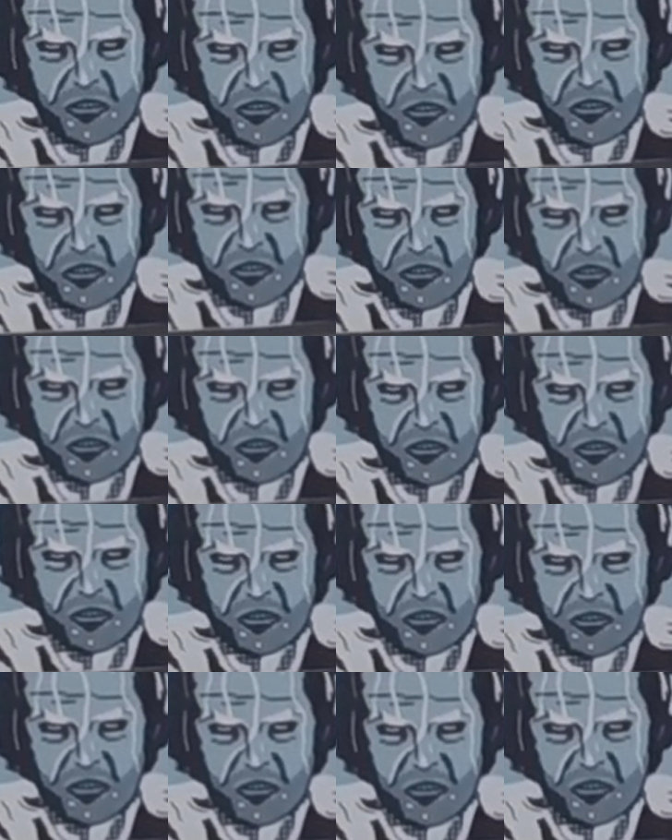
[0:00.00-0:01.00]
with
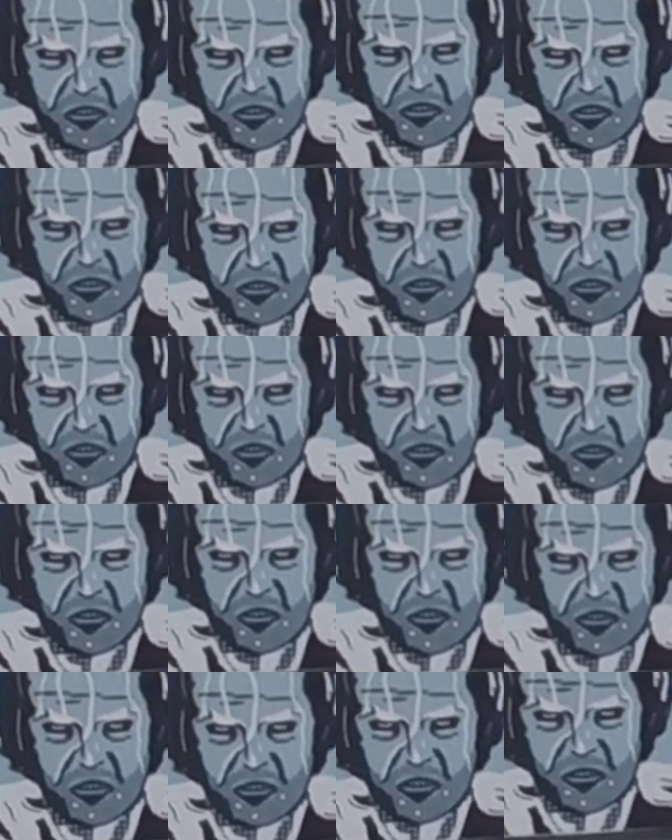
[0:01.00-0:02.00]
a kind of
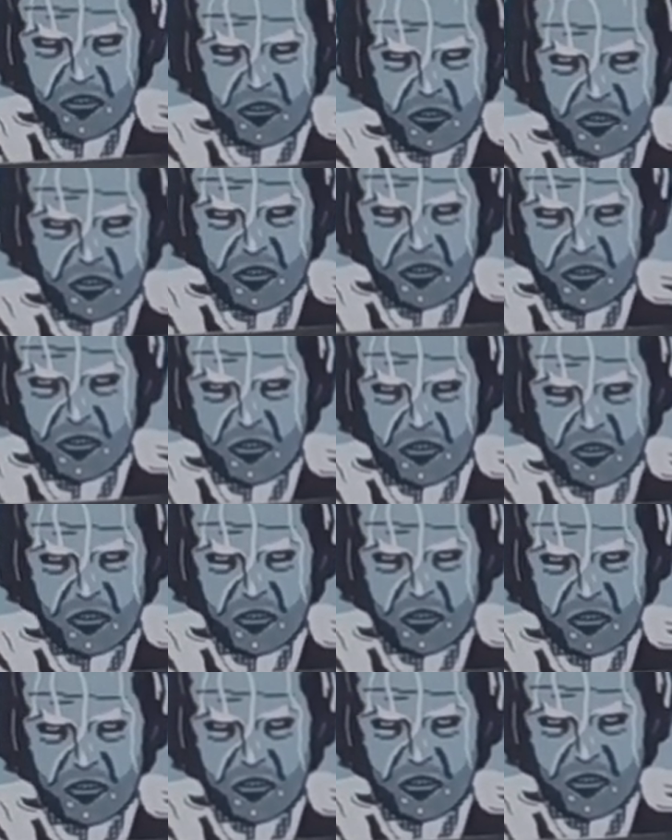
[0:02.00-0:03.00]
white background, but
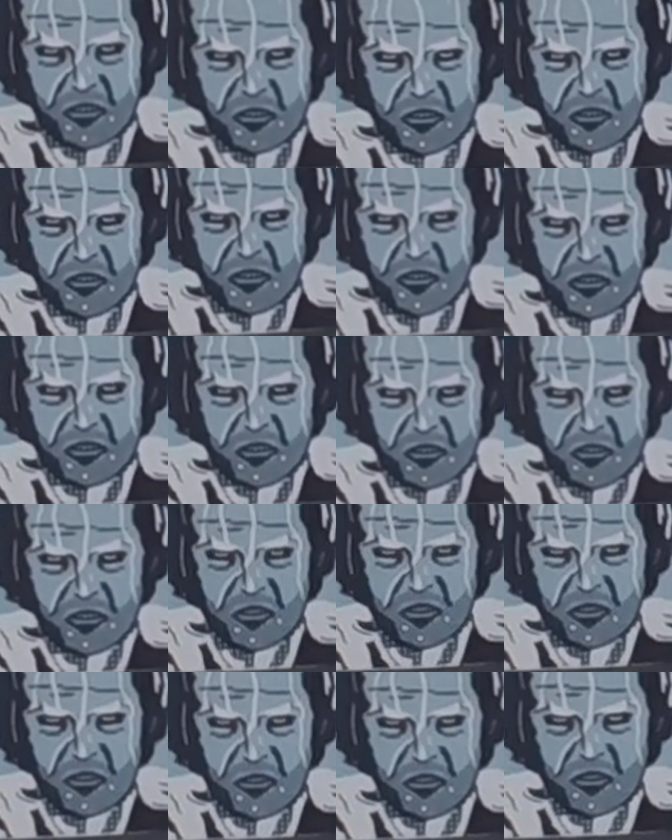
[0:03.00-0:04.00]
it's got writing
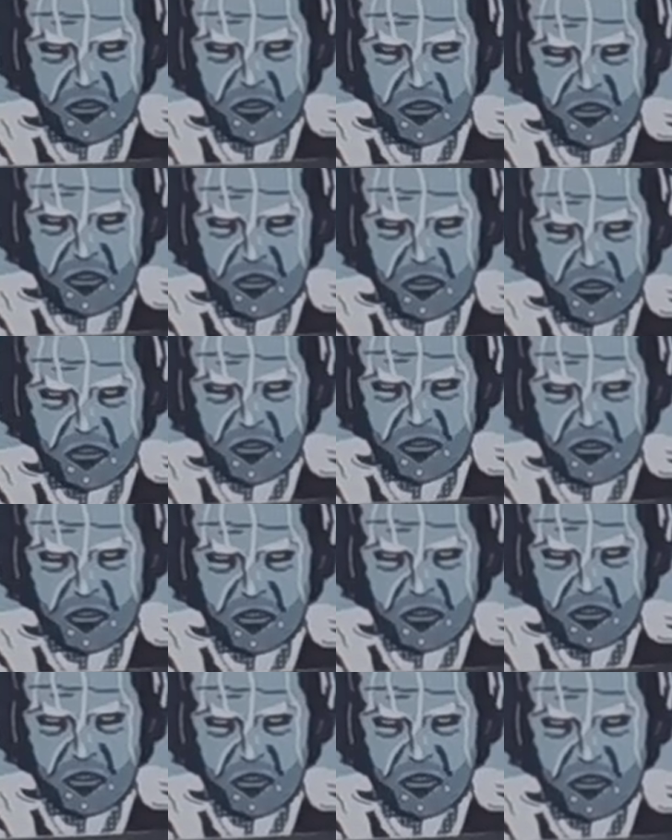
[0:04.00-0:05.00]
on it.
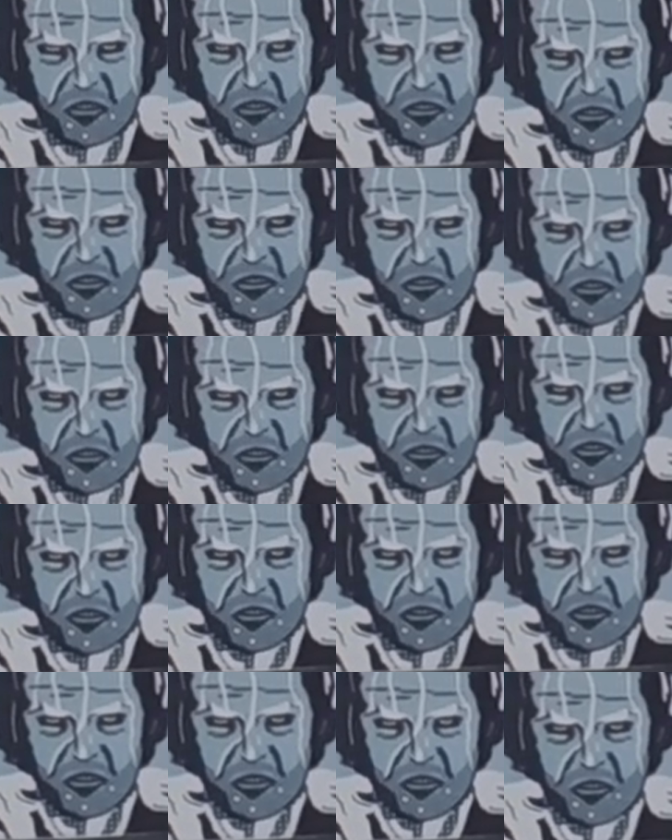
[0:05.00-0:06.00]
And it's
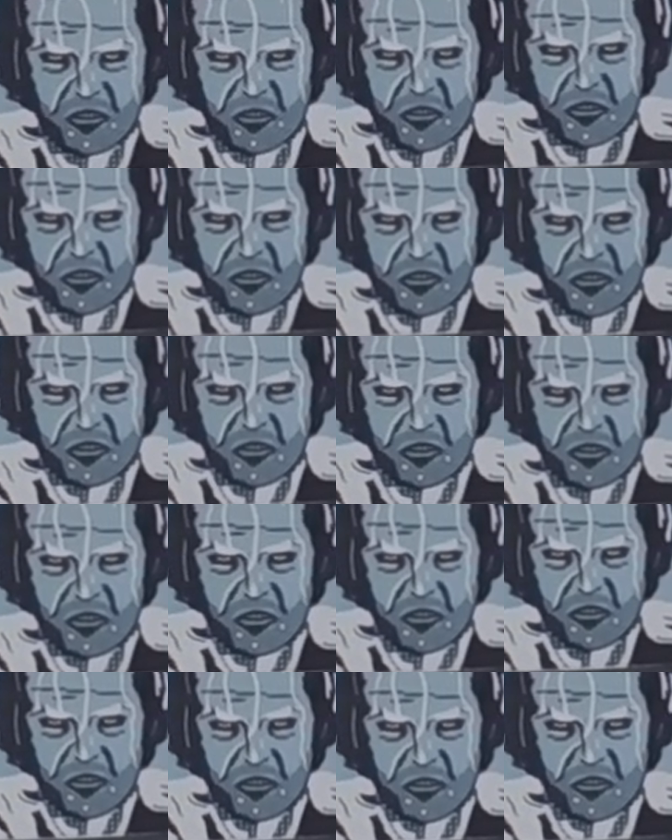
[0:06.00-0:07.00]
the dull boy kind of
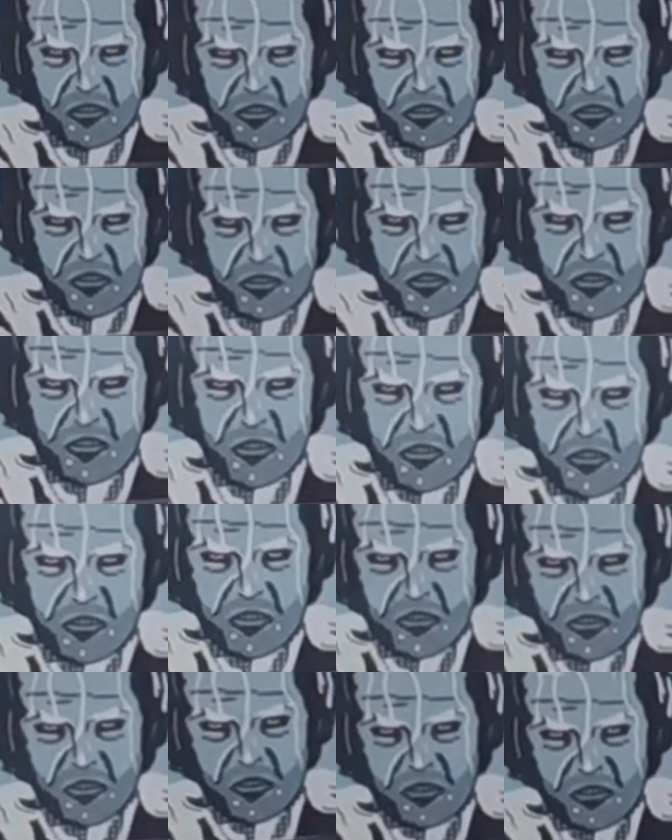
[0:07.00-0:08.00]
saying on the back.
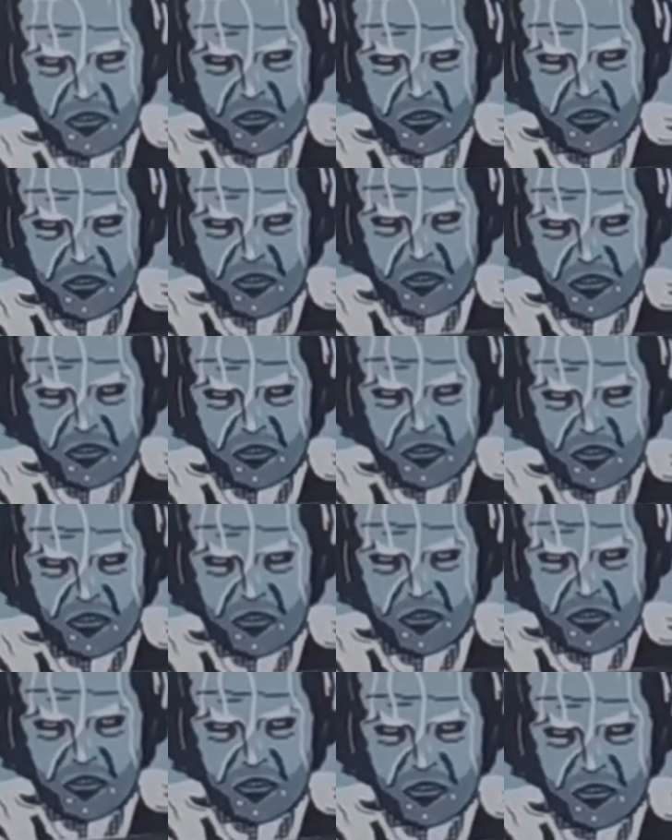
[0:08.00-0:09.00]
And this one
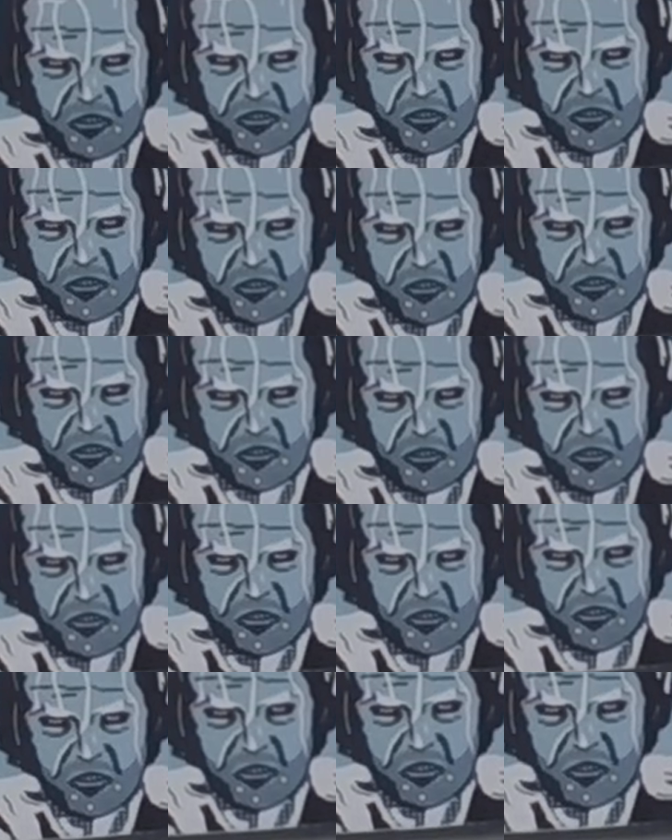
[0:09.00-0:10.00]
is a play
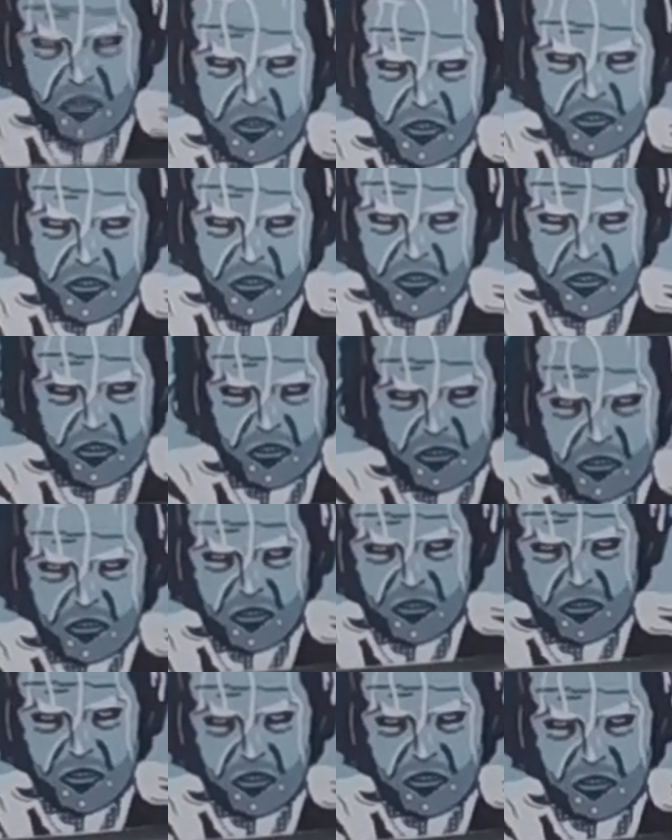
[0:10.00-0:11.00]
on the Frozen
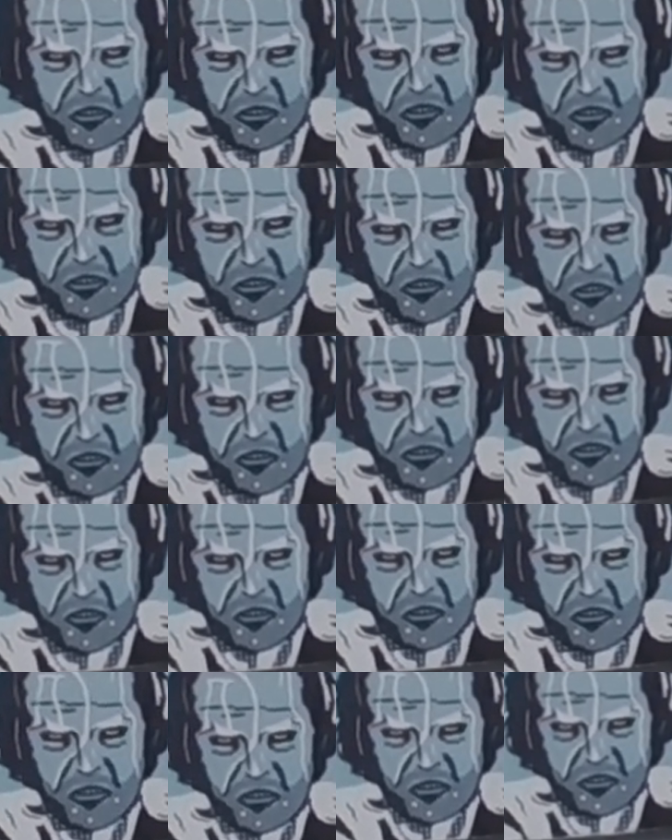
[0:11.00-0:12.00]
Jack at the end.
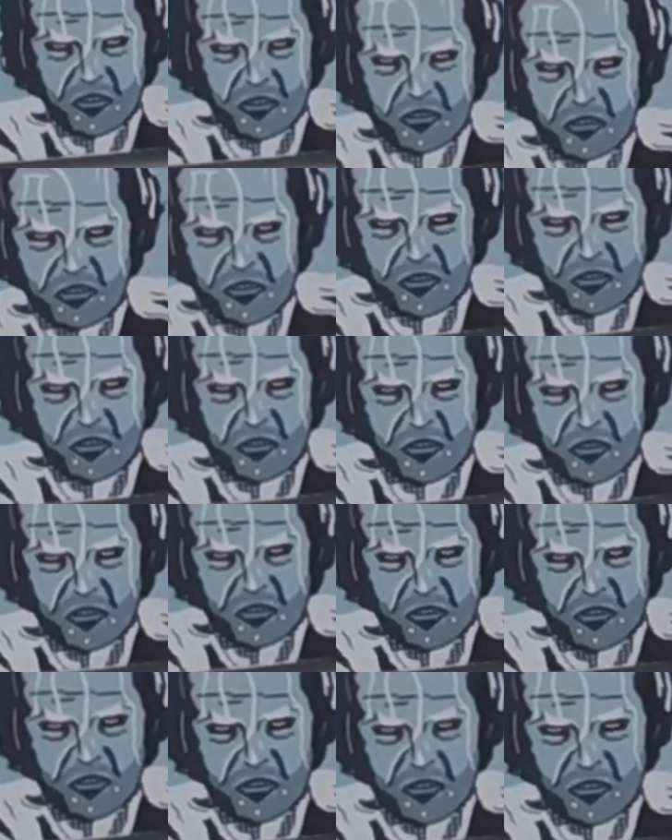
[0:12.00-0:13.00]

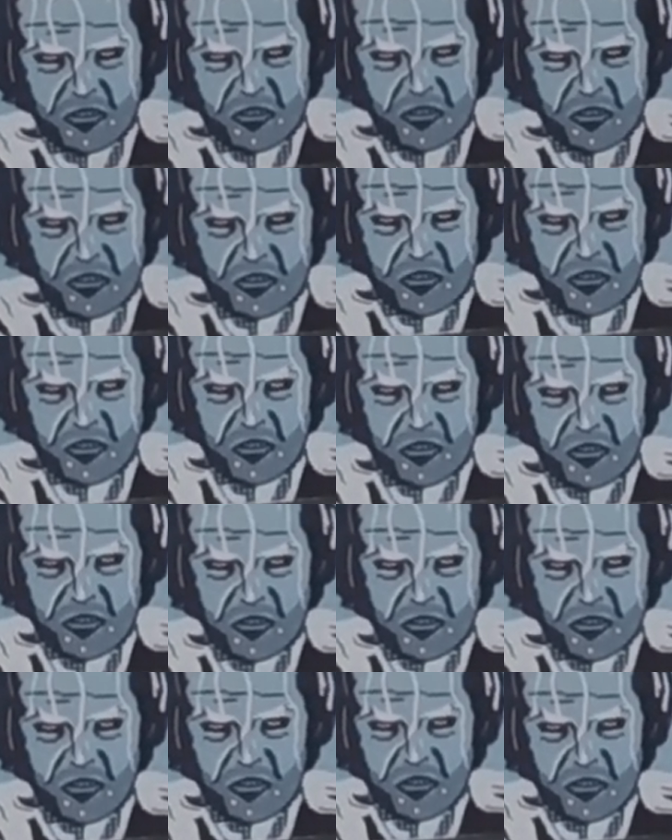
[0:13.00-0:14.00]
And it's got the blue
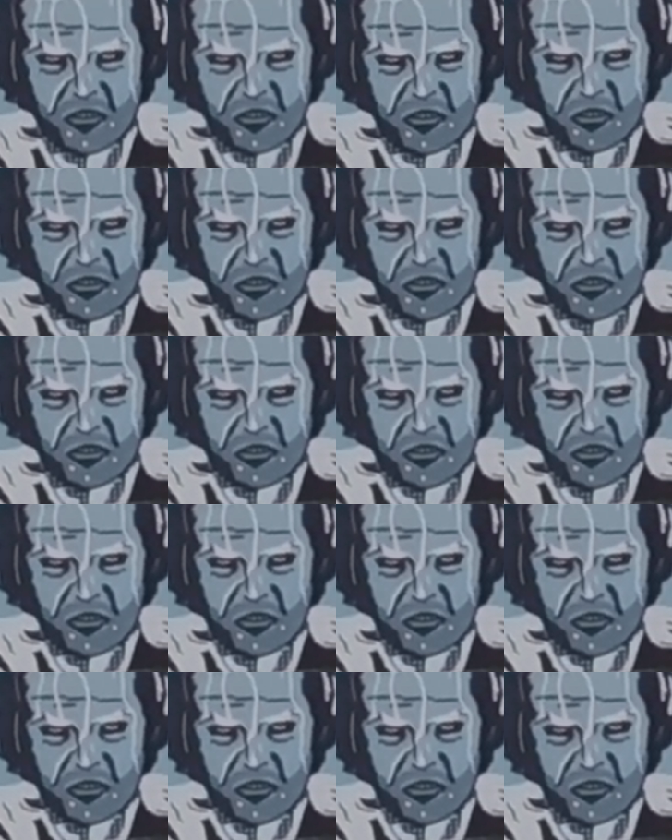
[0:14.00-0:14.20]
background